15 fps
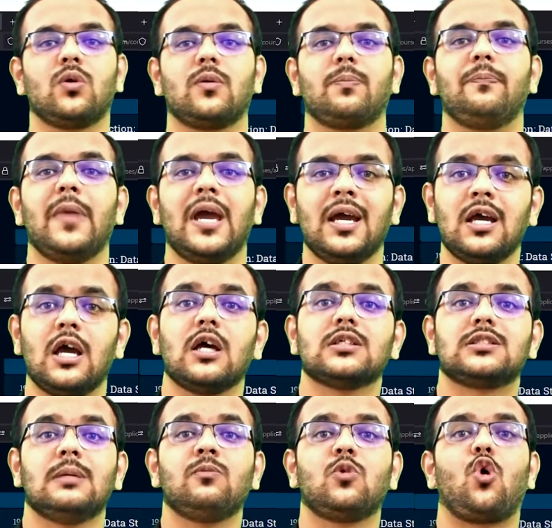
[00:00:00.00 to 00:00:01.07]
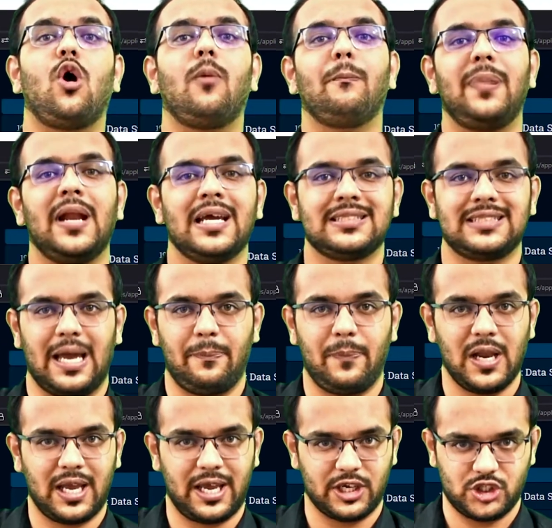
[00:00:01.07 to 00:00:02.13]
make some complex
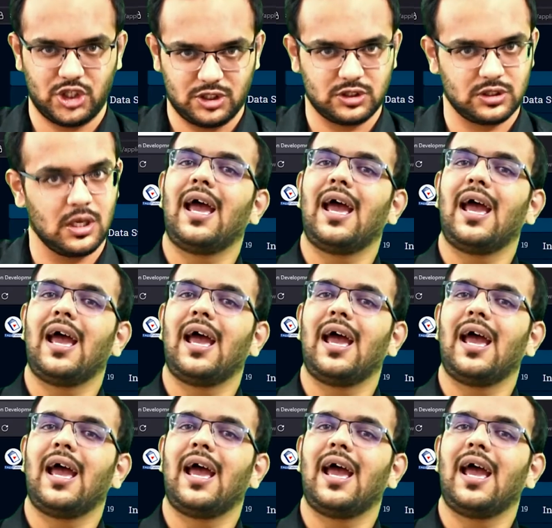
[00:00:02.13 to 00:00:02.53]
applications,